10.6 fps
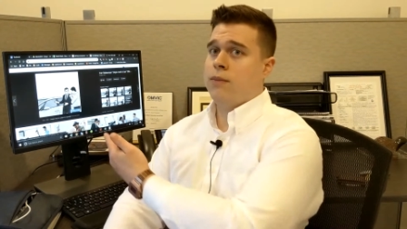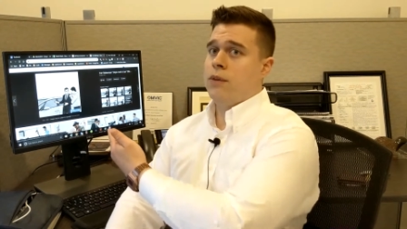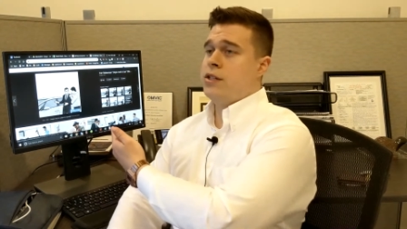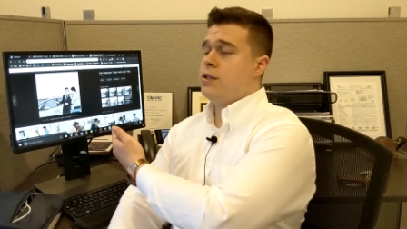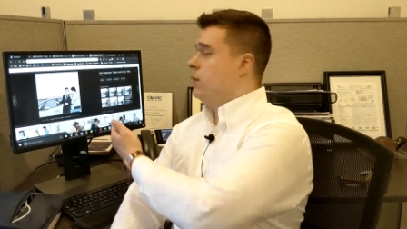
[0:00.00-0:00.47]

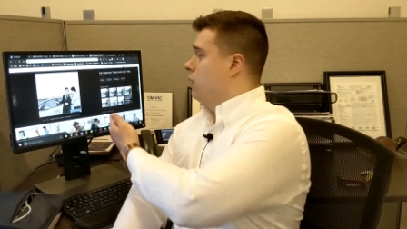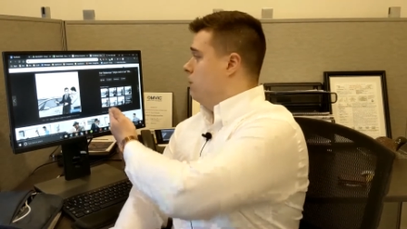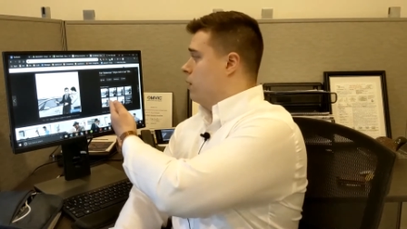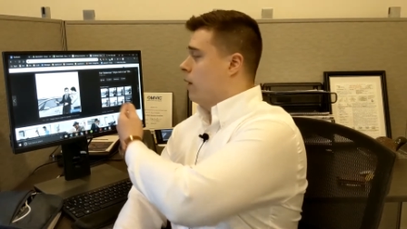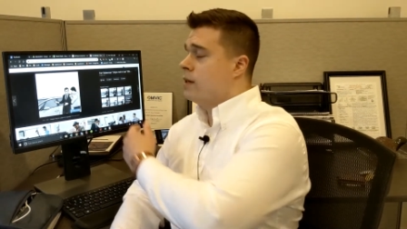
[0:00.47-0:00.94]
this
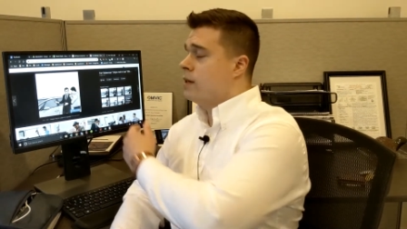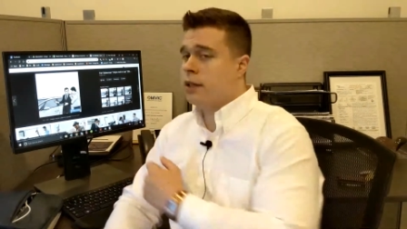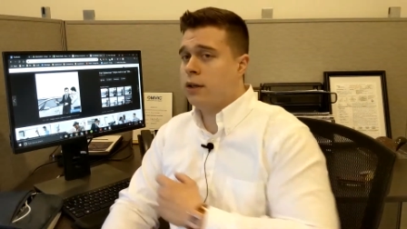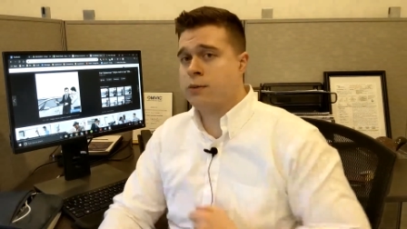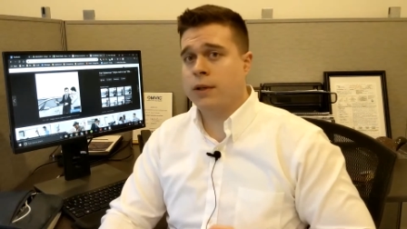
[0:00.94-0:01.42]
meme, car
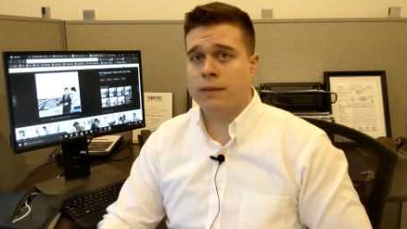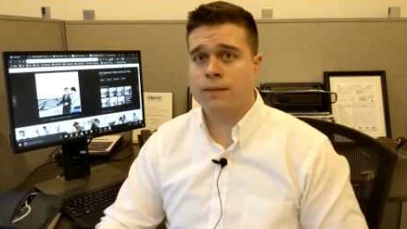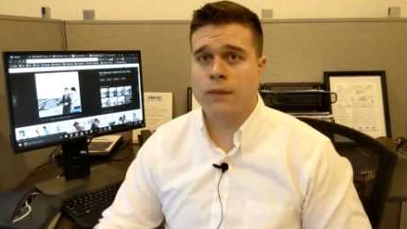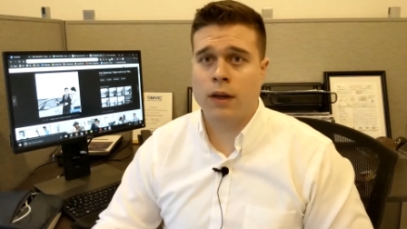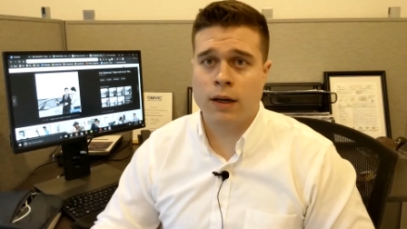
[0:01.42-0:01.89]
salesman,
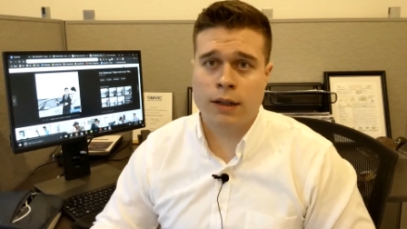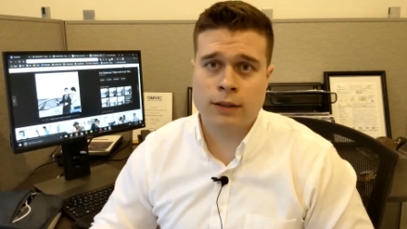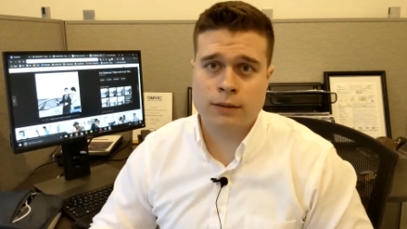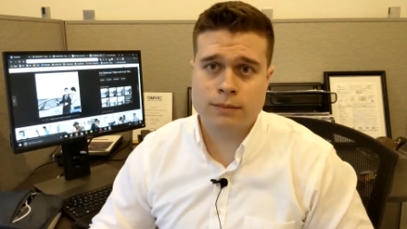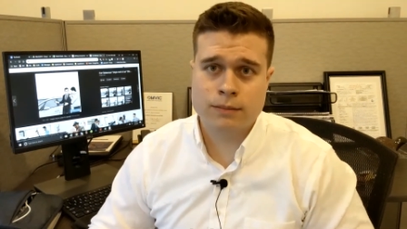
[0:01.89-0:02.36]

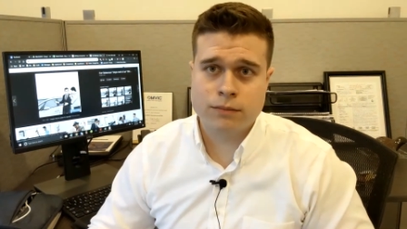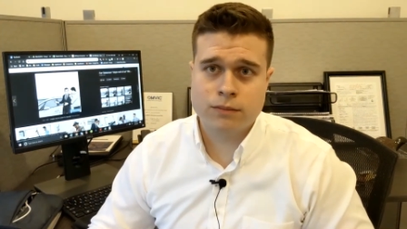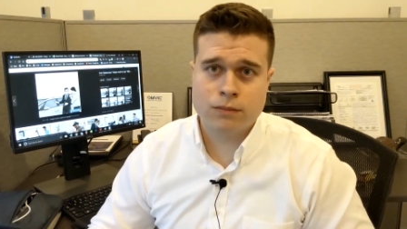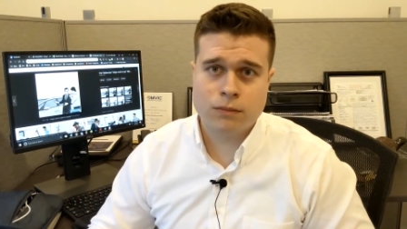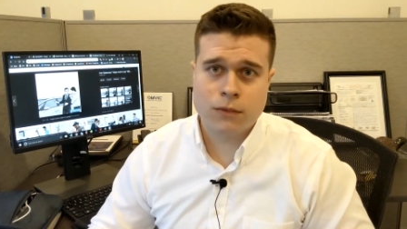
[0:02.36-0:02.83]

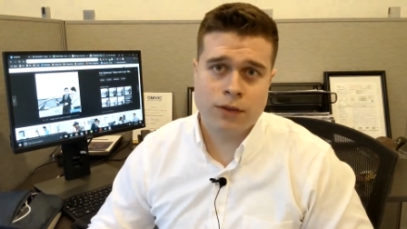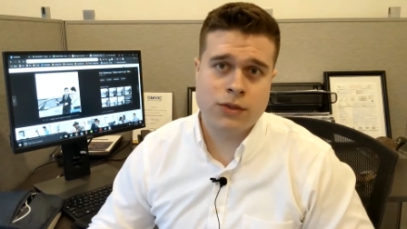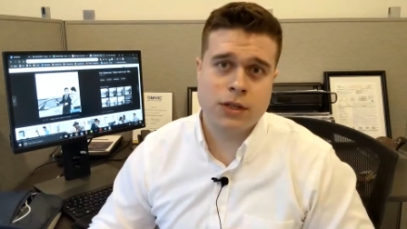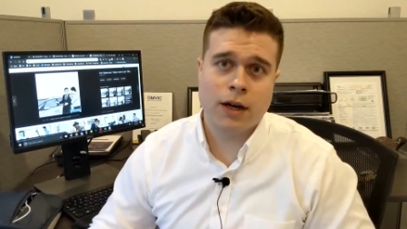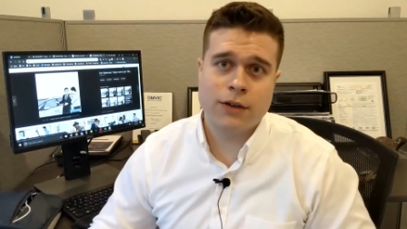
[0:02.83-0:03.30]
kind of
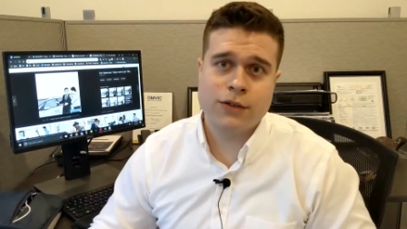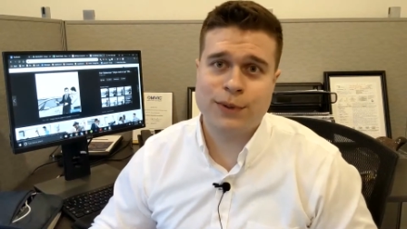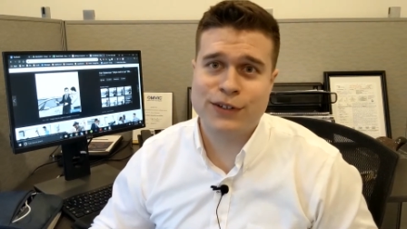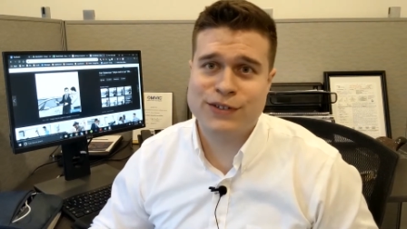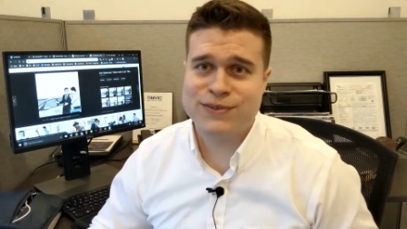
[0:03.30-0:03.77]
sucks,
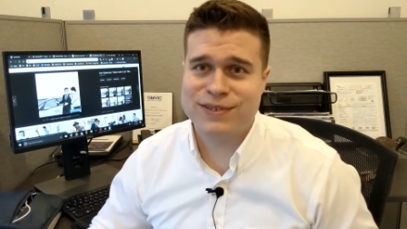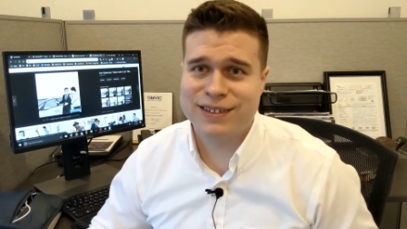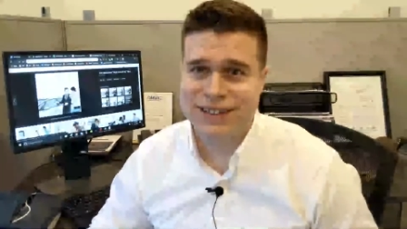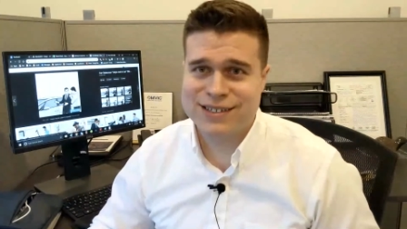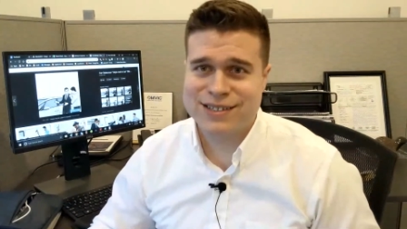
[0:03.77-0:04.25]
but
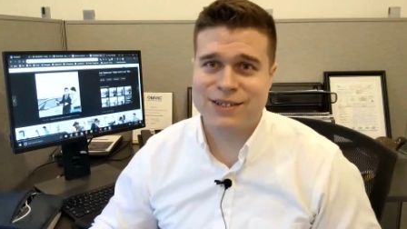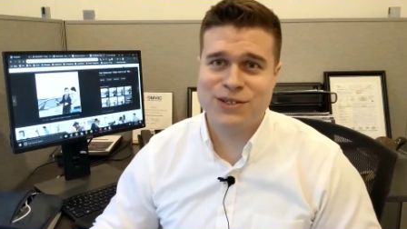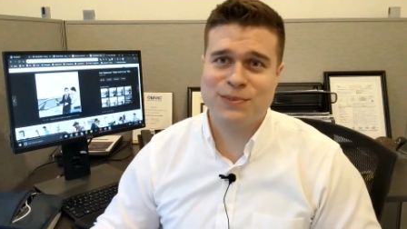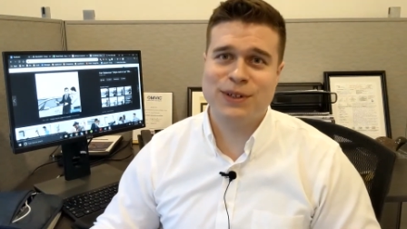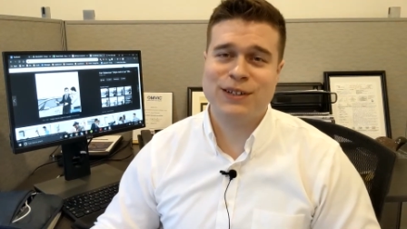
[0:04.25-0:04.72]
it's
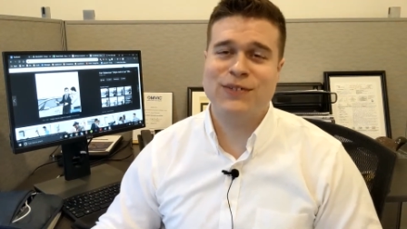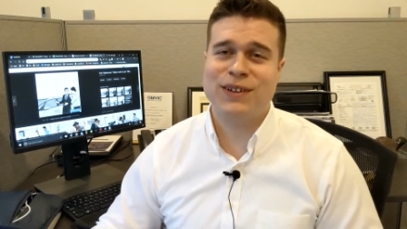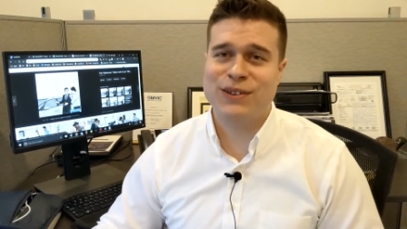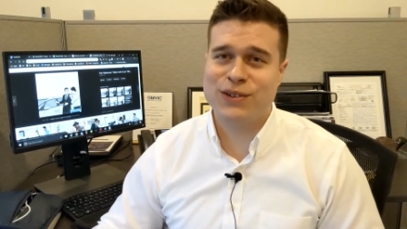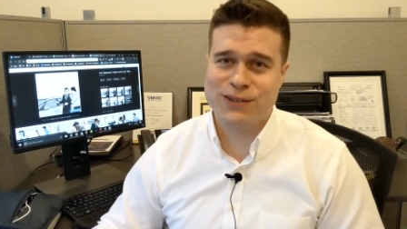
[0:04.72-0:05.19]
also pretty
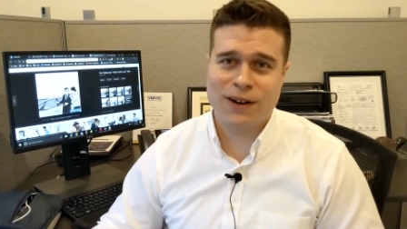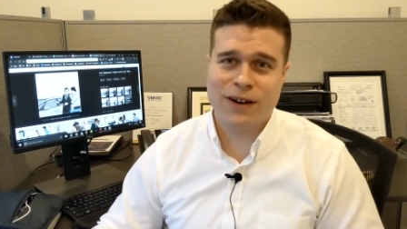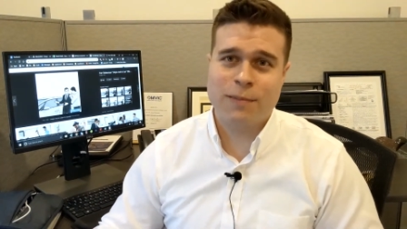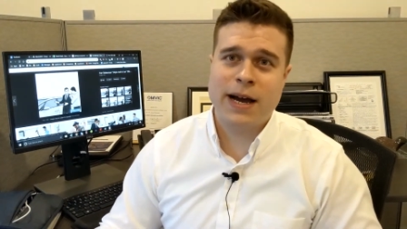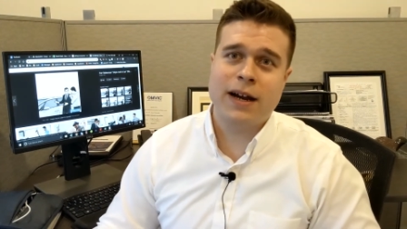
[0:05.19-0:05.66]
funny. There's a
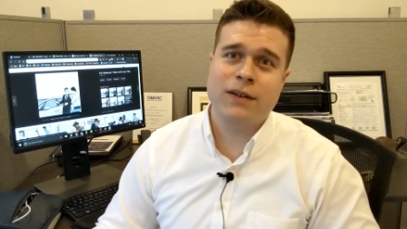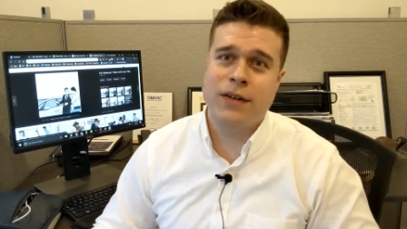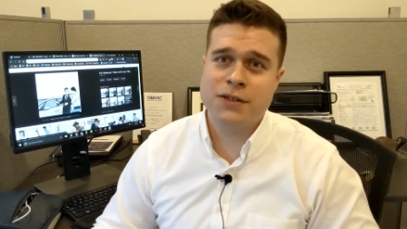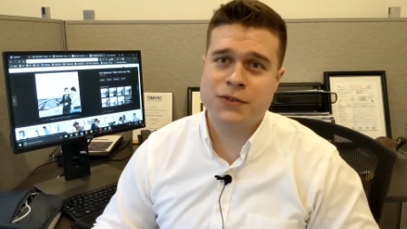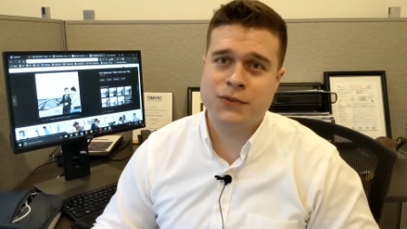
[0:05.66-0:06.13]
lot of bad
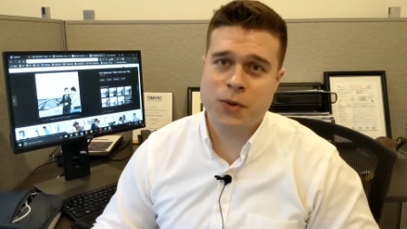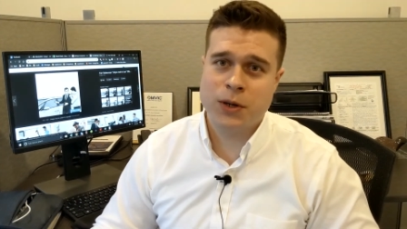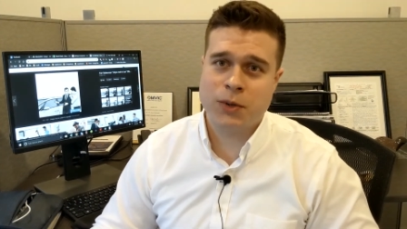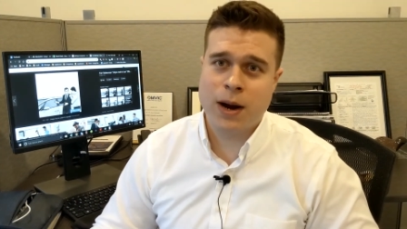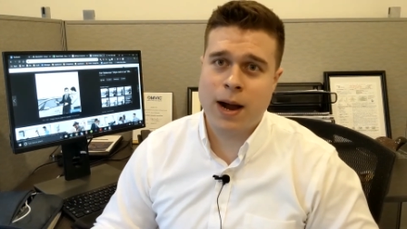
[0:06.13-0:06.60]
advice
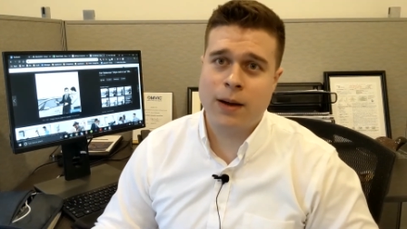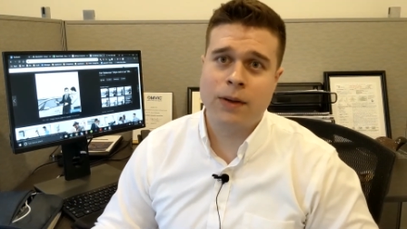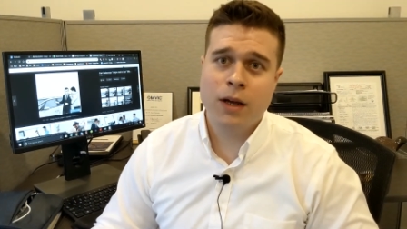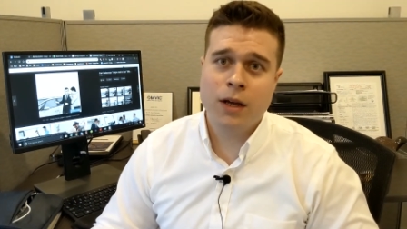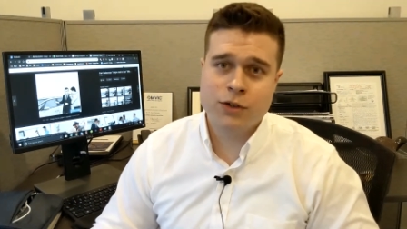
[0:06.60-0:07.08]
floating around,
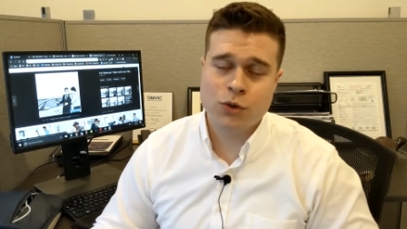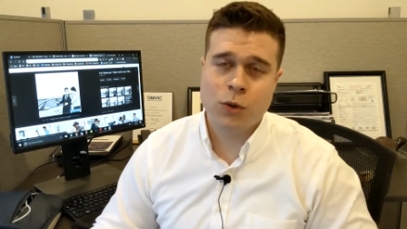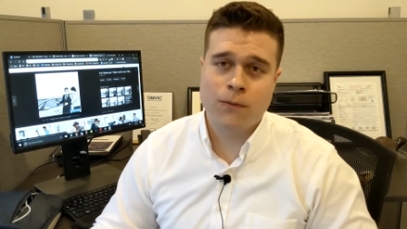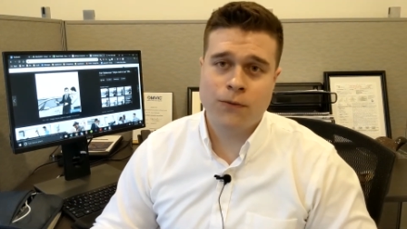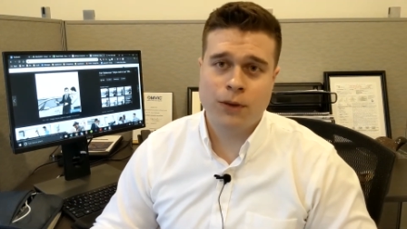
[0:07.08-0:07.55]
so
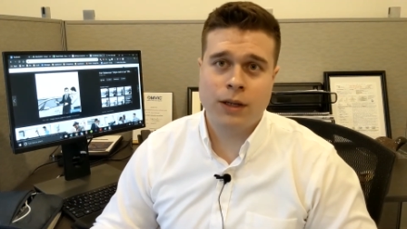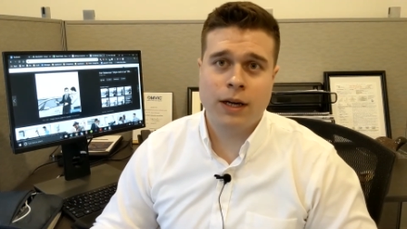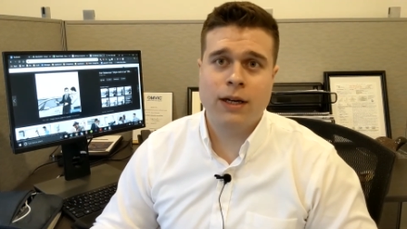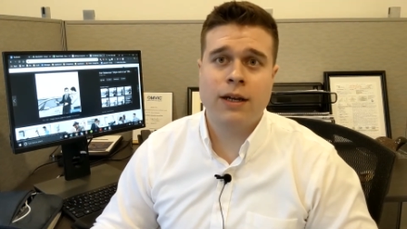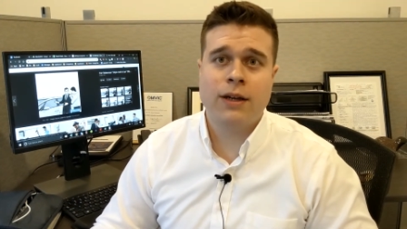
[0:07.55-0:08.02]
hopefully
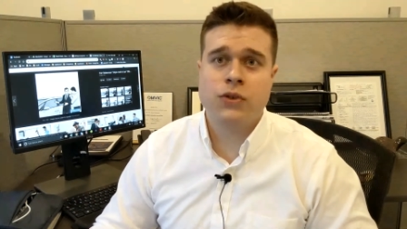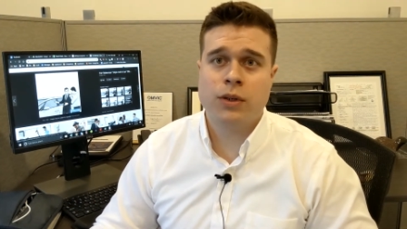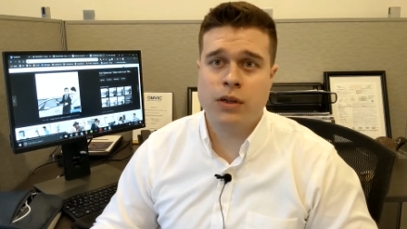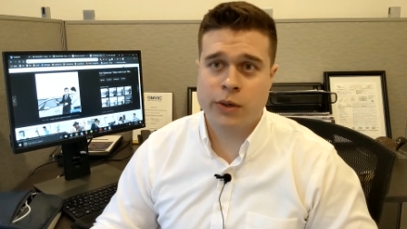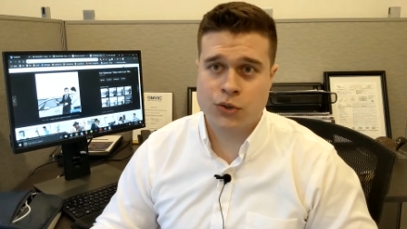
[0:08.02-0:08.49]
I can answer
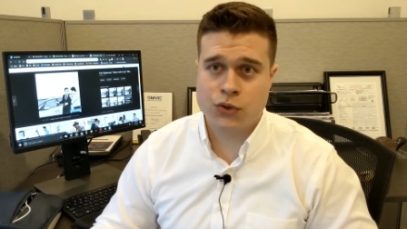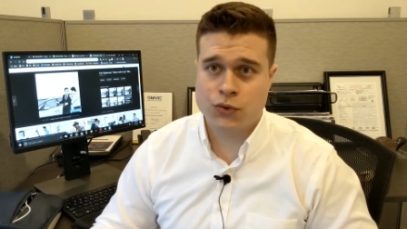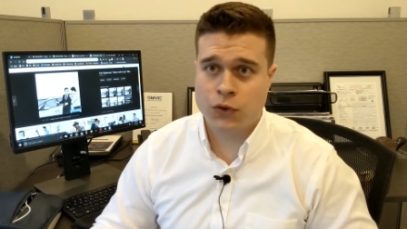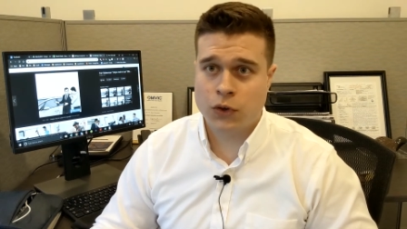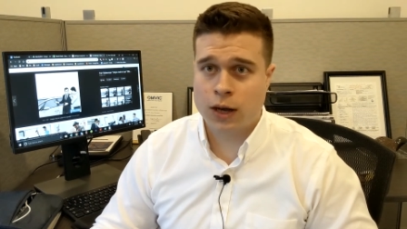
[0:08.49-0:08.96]
any
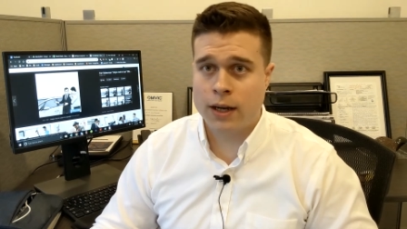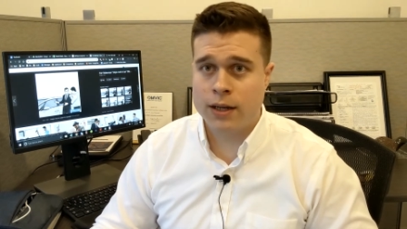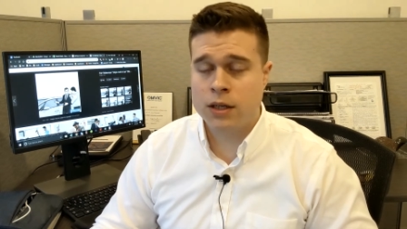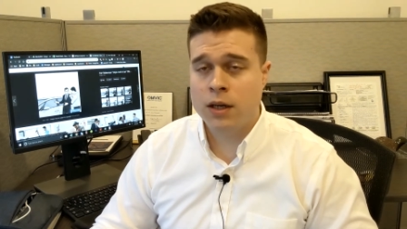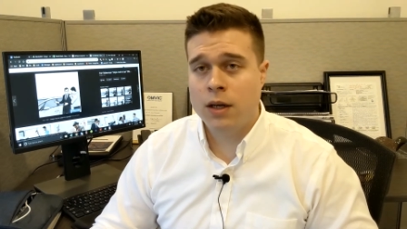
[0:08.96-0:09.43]
questions for you
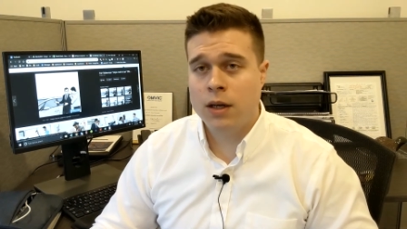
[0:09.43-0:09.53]
guys.